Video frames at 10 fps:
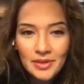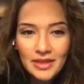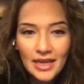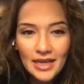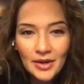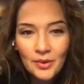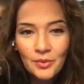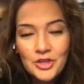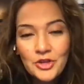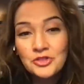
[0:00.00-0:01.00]
But like
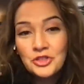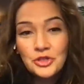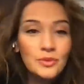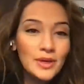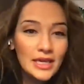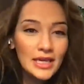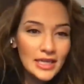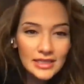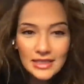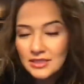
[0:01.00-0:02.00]
when you're doing it,
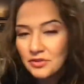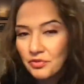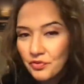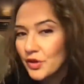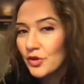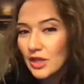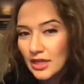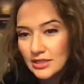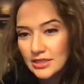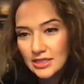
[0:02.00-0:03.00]
it doesn't feel
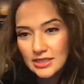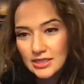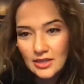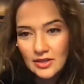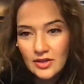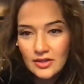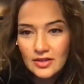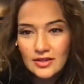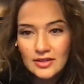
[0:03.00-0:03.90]
like it takes that long.